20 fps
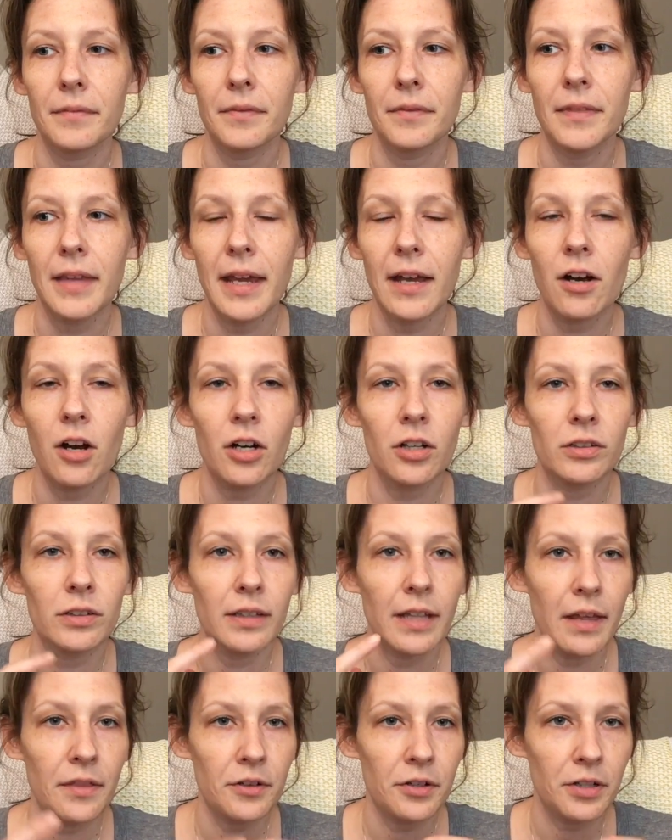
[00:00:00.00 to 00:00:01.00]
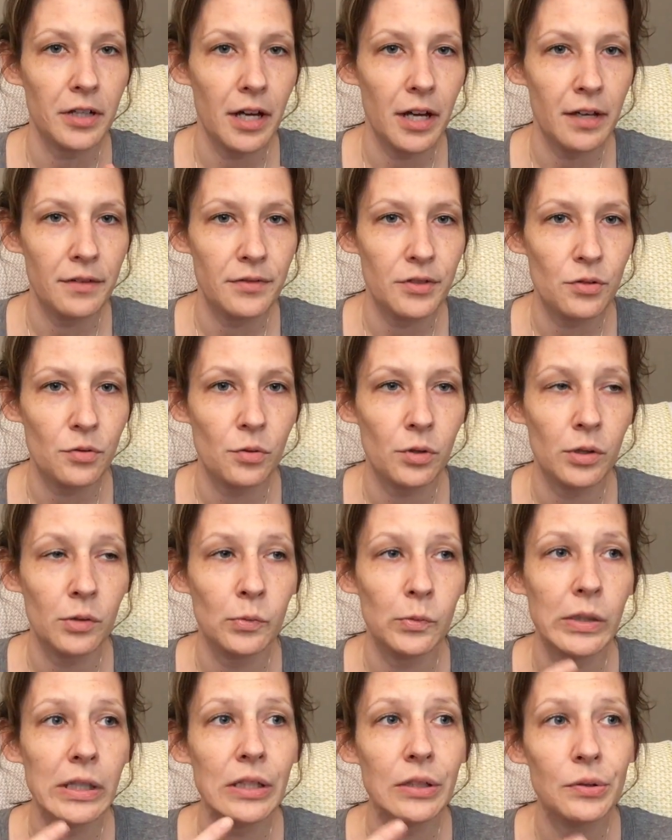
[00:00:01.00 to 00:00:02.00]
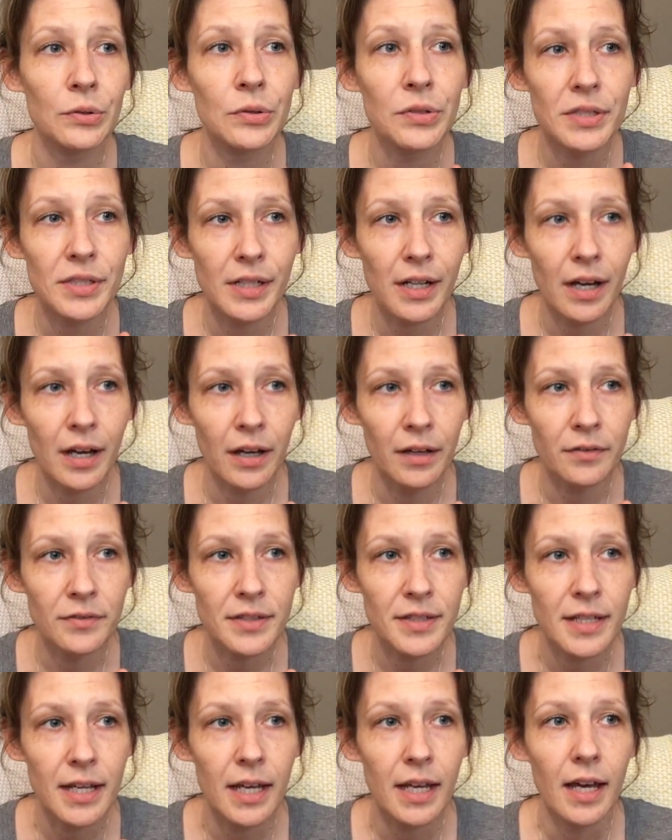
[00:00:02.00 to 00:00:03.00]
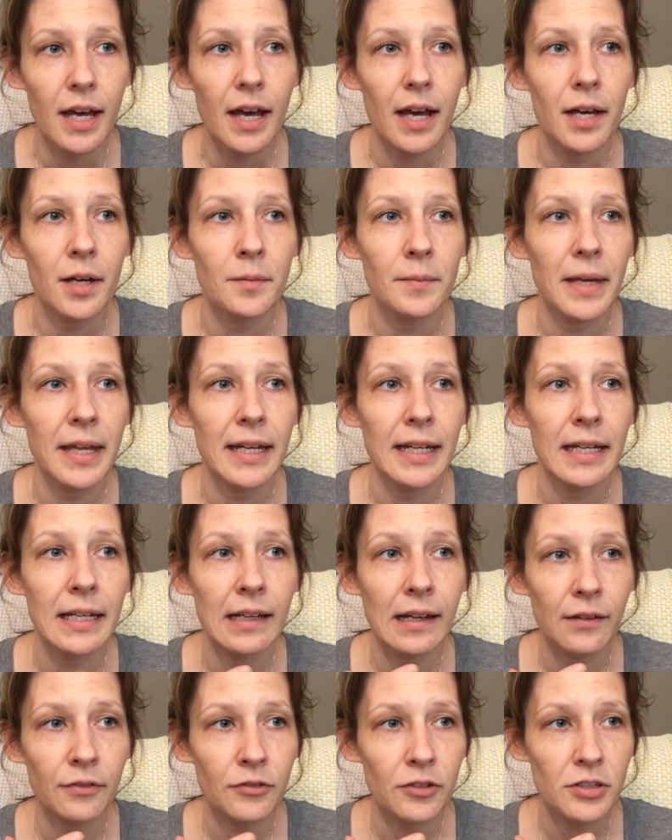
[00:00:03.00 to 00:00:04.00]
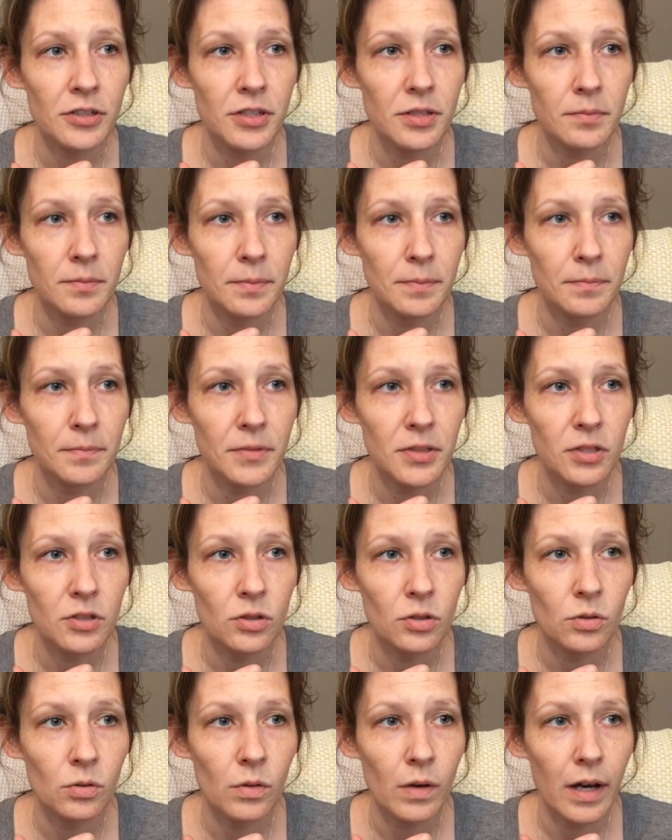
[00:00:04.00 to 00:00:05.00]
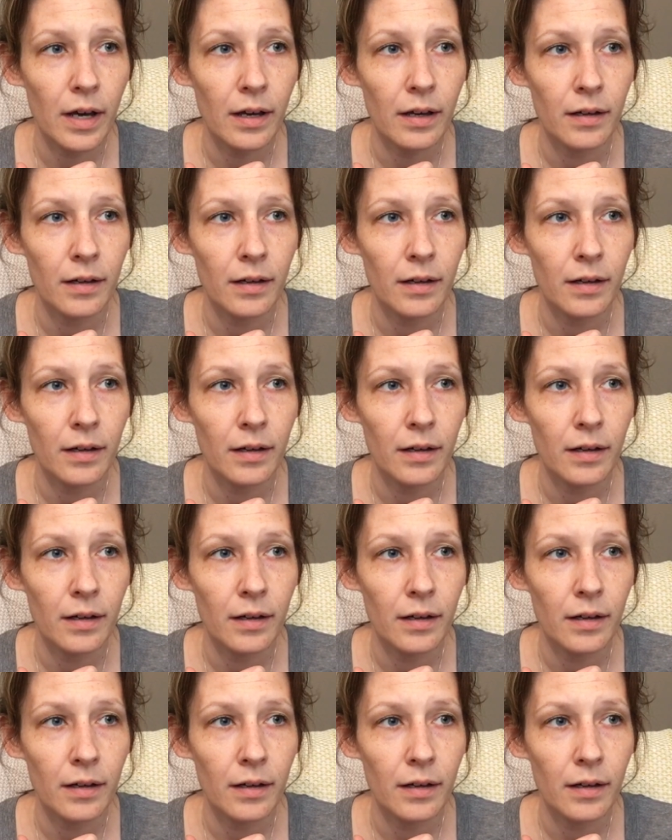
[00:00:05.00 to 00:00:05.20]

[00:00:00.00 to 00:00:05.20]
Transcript: They are leather cuffs or reused cuffs, and in an effort to